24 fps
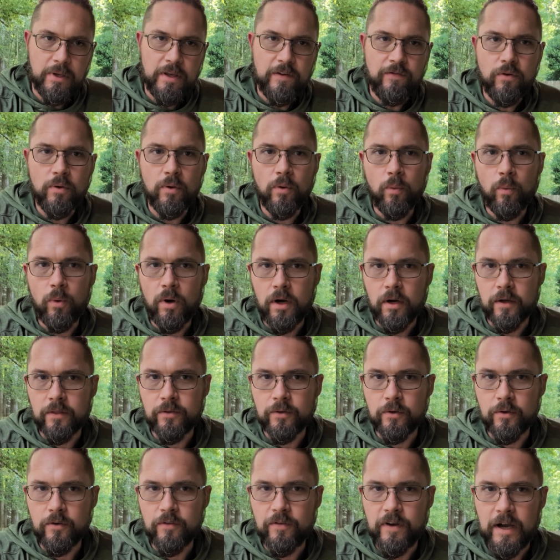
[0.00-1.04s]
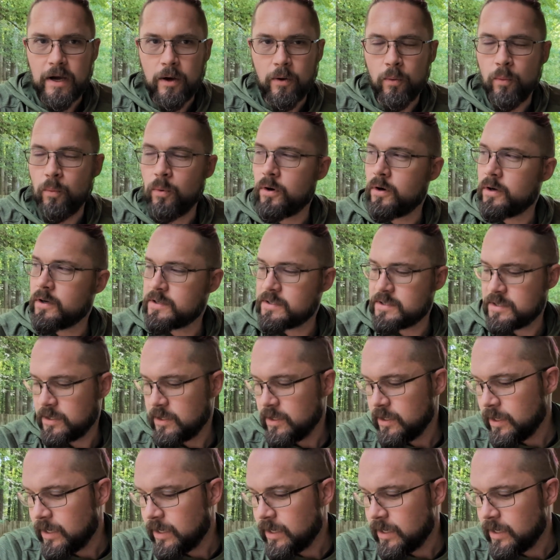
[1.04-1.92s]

give you a walkthrough of how it works,